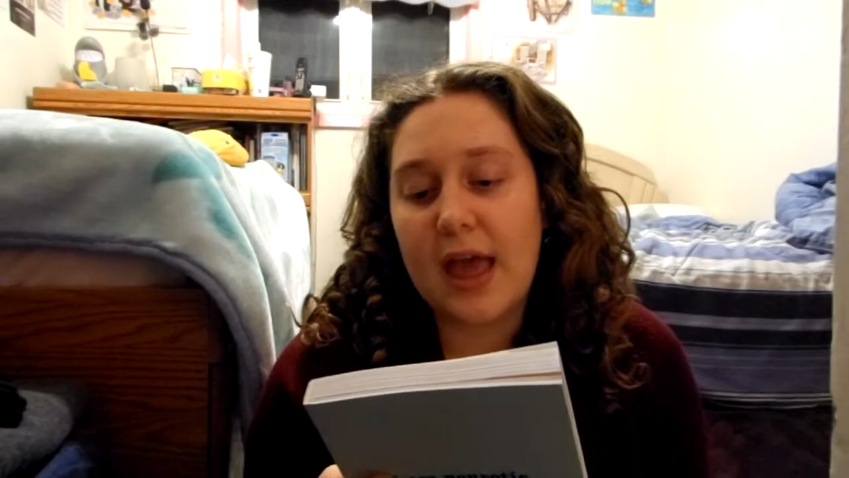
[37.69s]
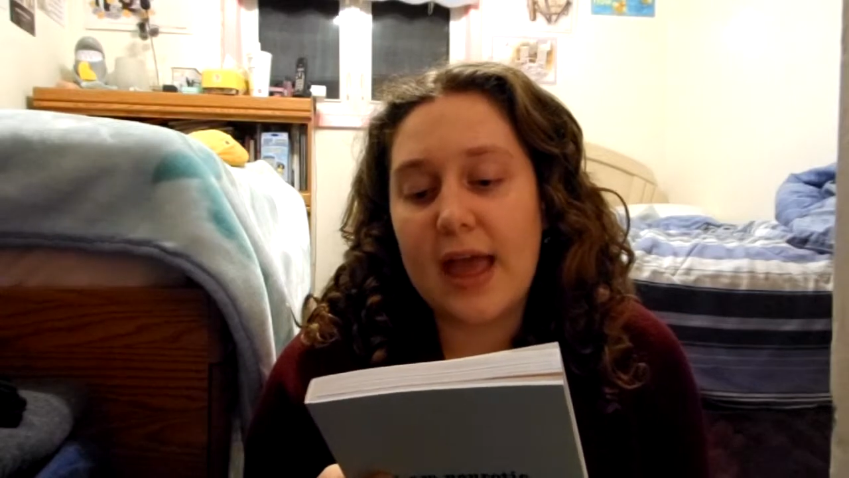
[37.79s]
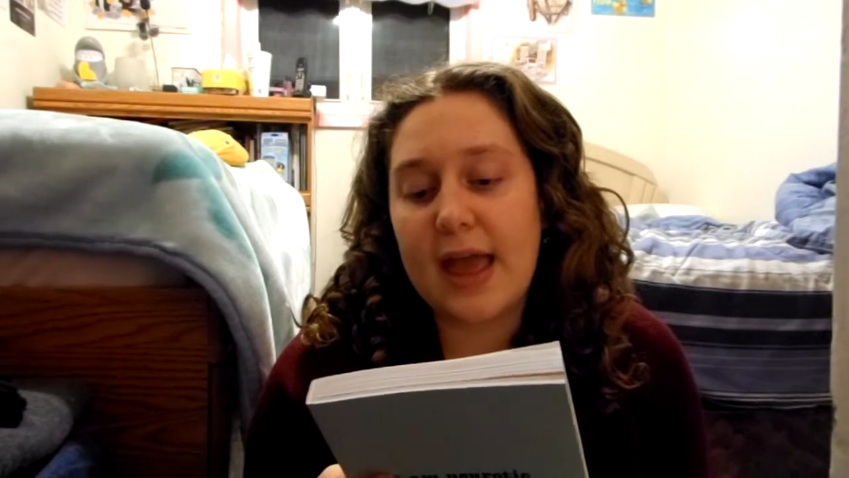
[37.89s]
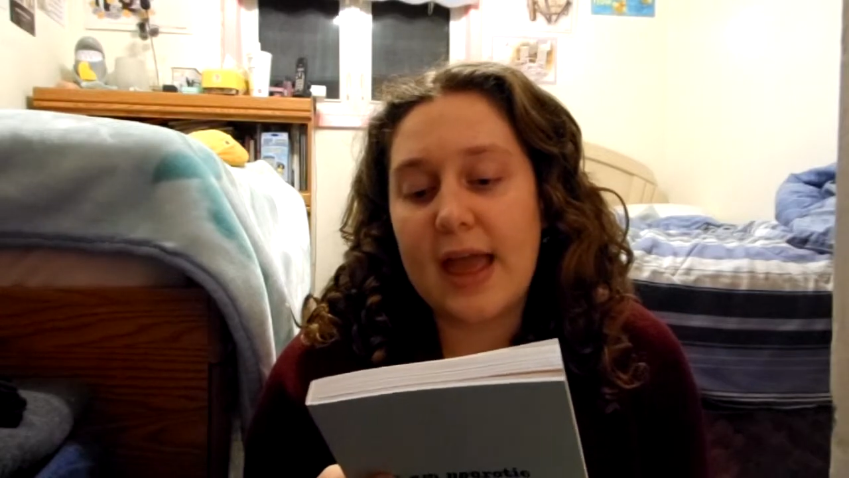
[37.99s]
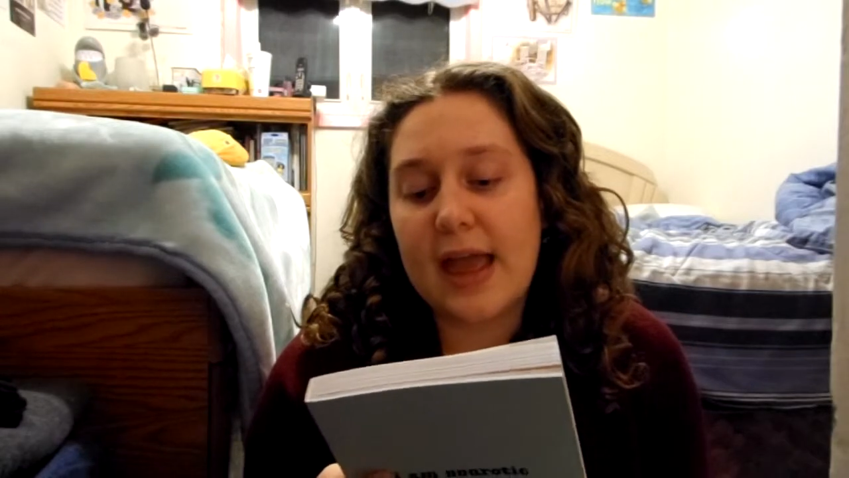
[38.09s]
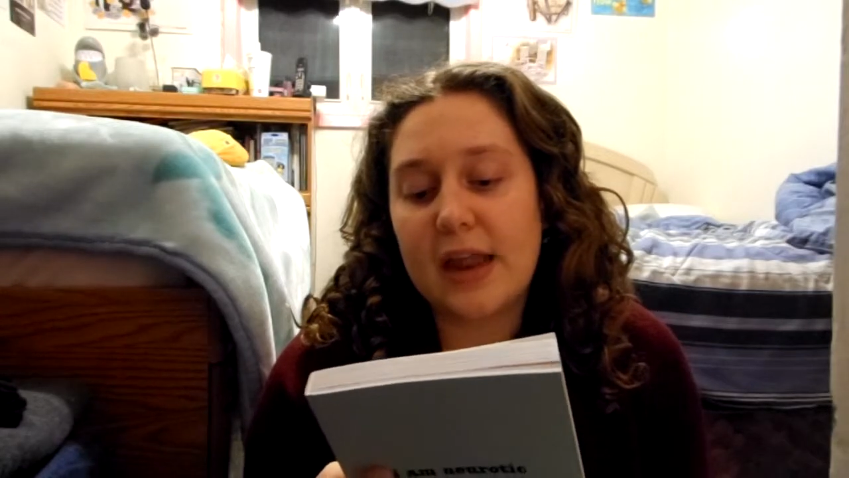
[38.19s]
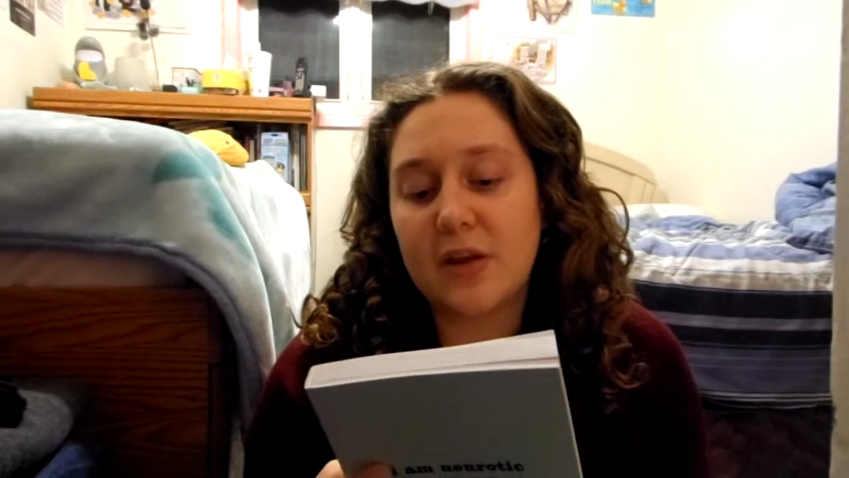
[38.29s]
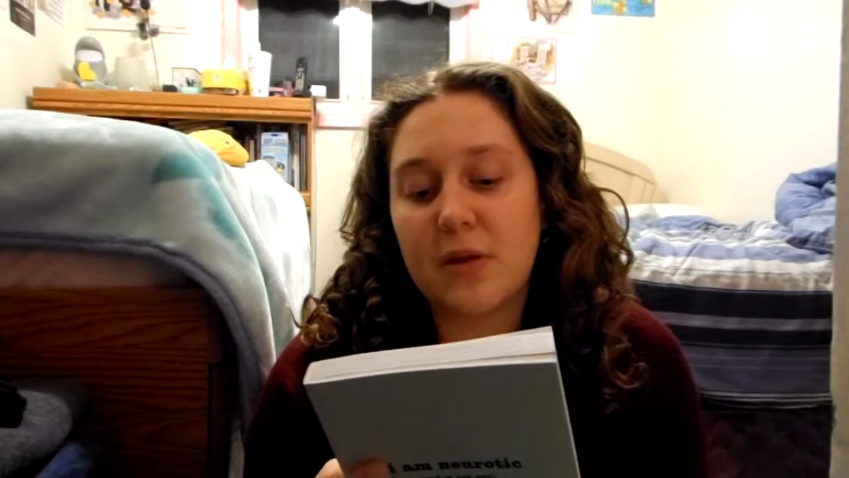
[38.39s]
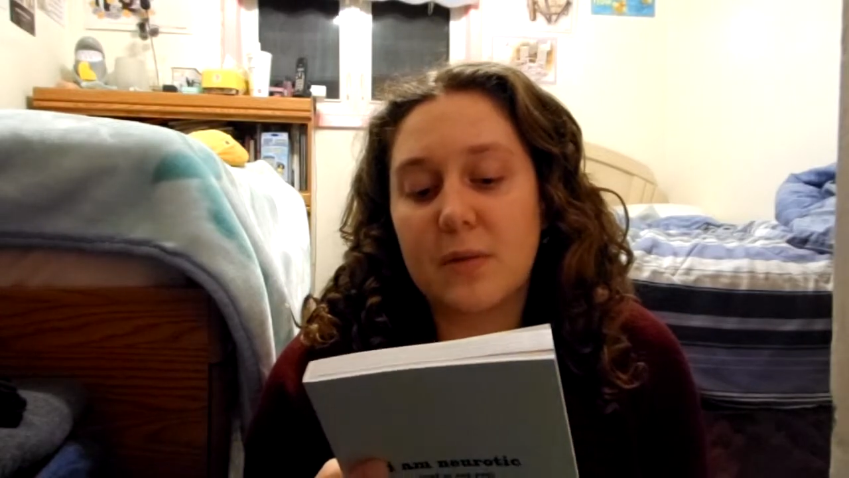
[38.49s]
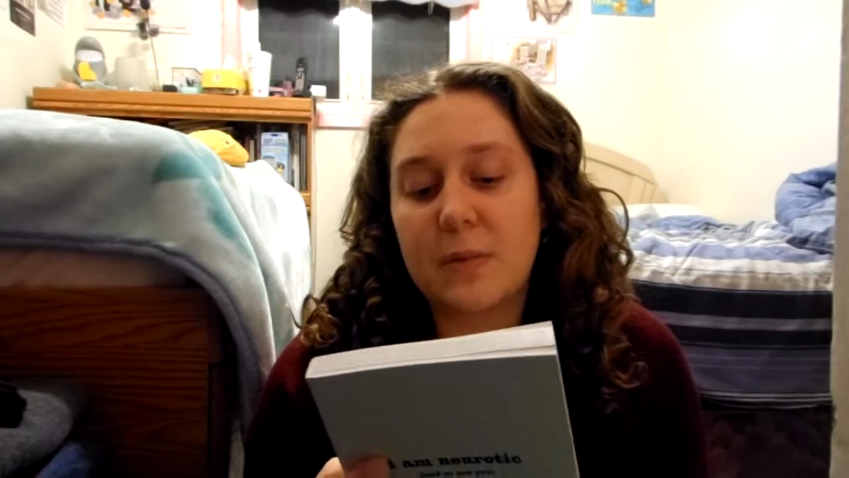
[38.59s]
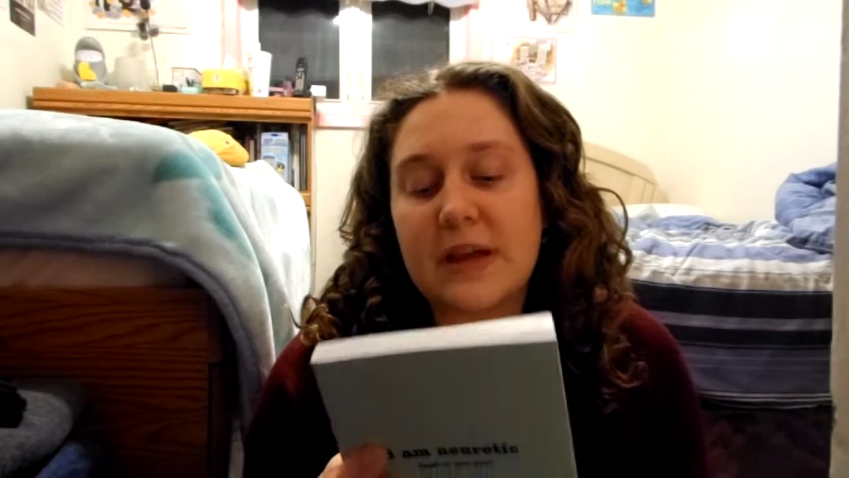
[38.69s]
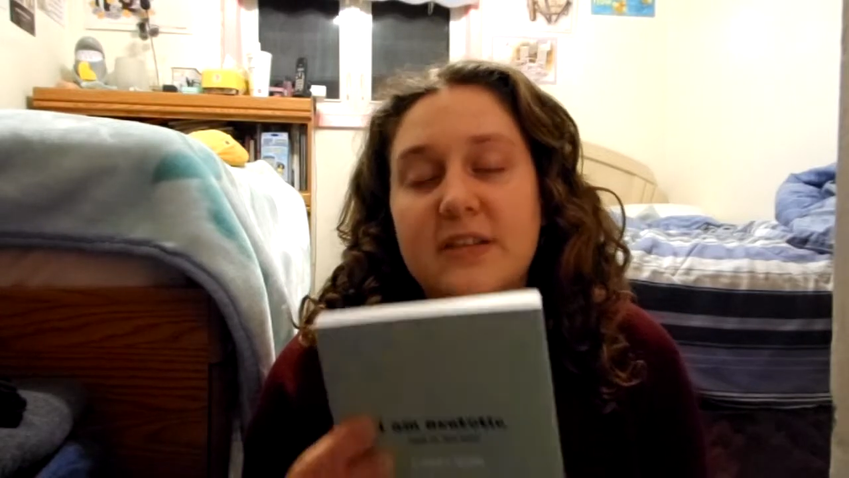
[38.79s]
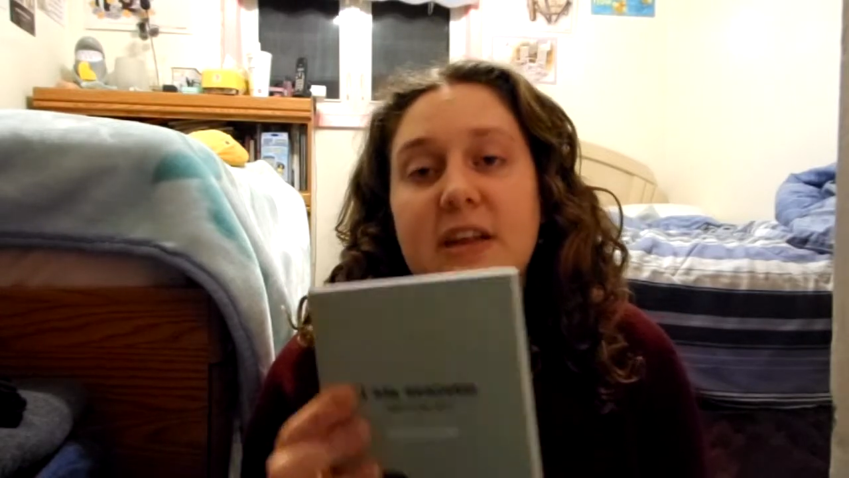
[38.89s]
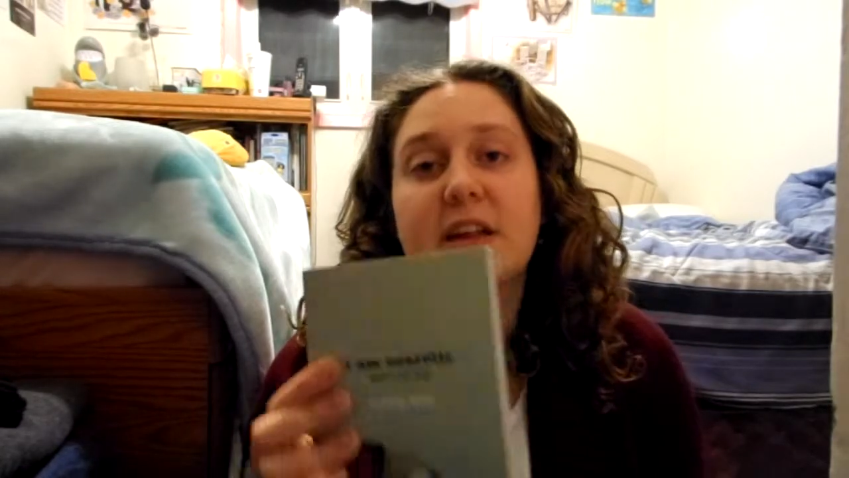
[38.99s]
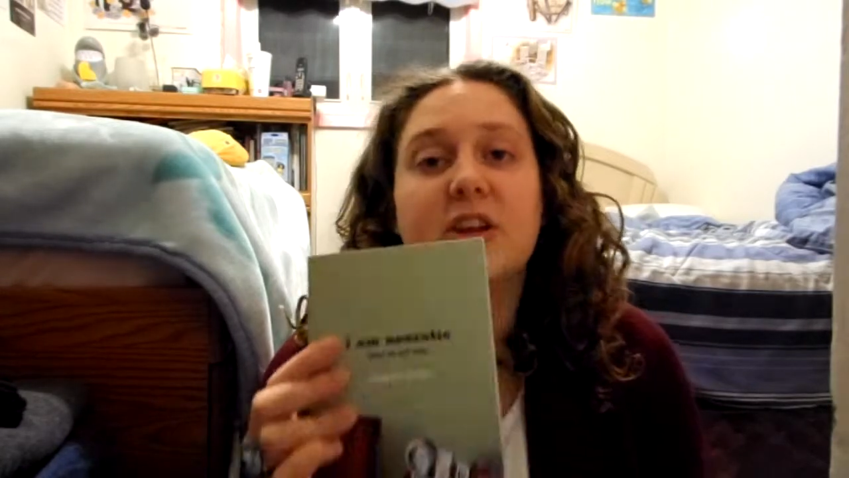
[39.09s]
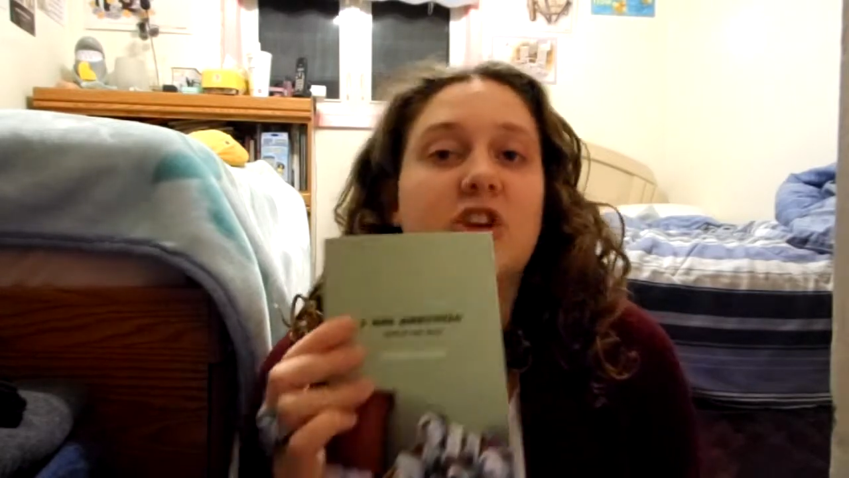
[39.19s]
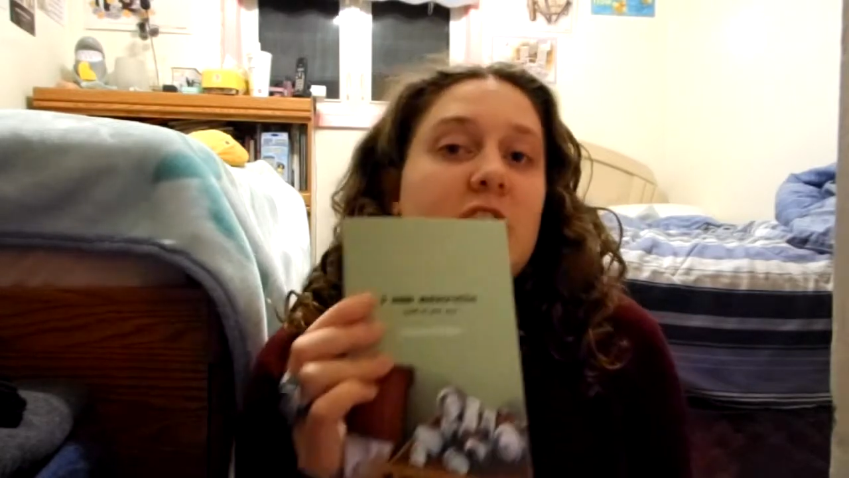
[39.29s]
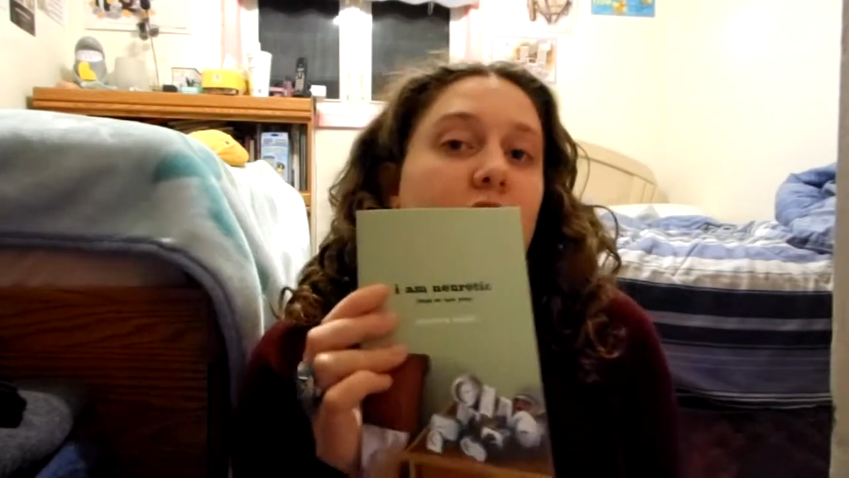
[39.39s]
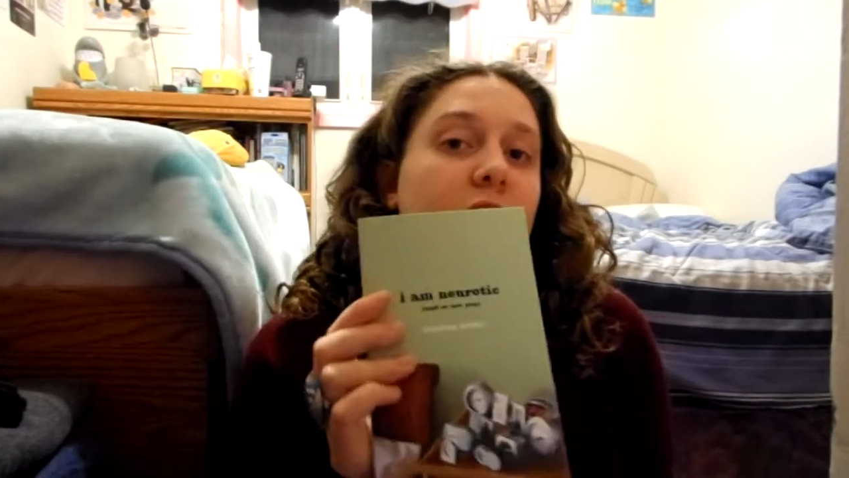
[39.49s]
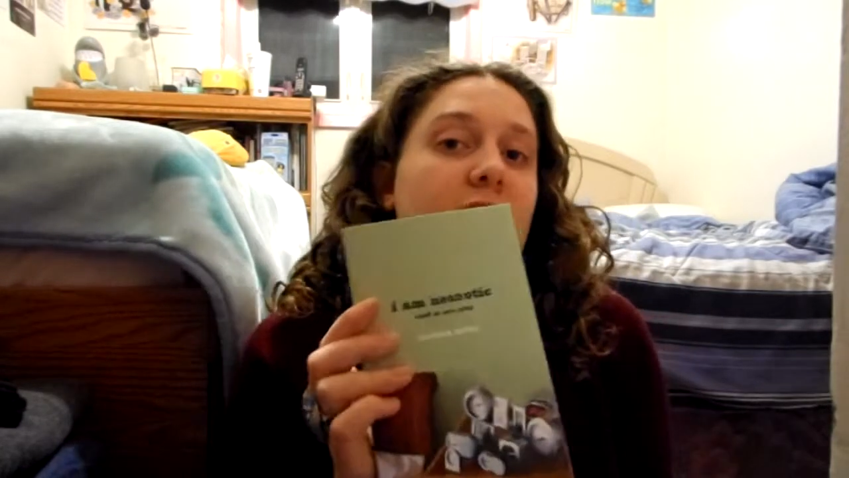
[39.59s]
and basically
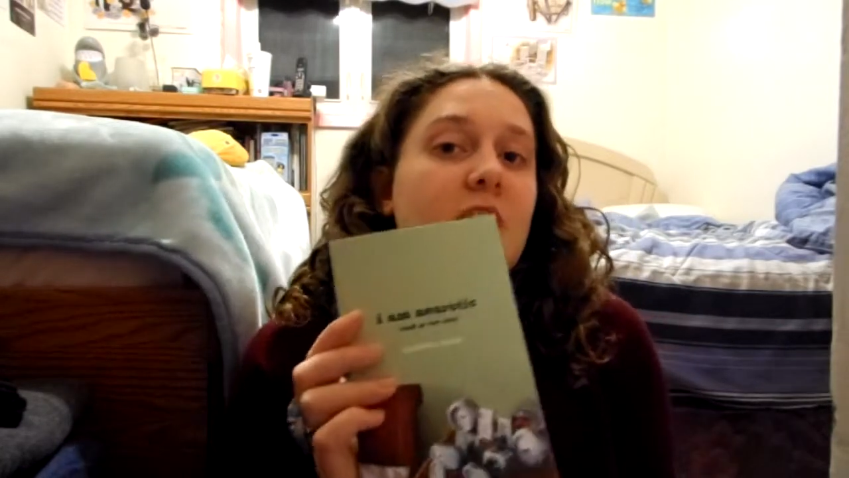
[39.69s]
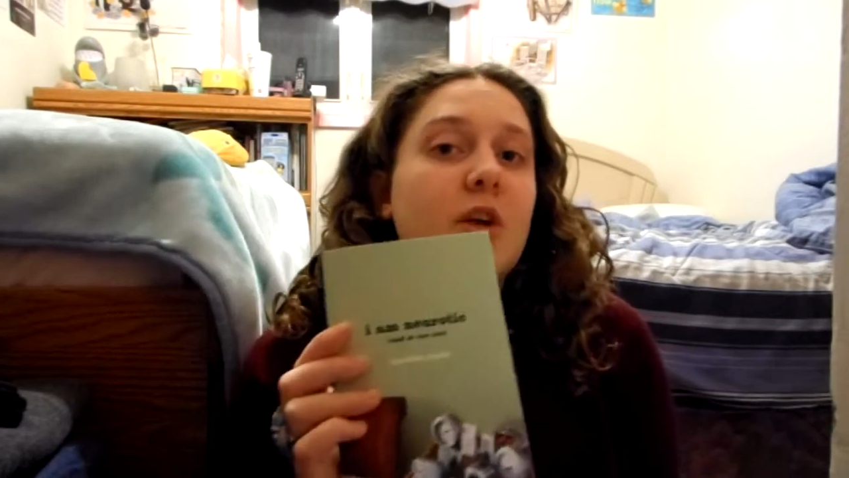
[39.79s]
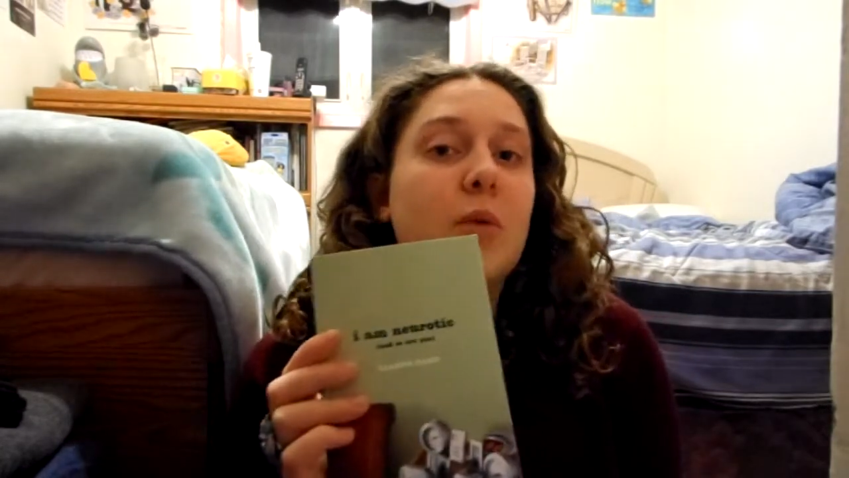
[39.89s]
she created a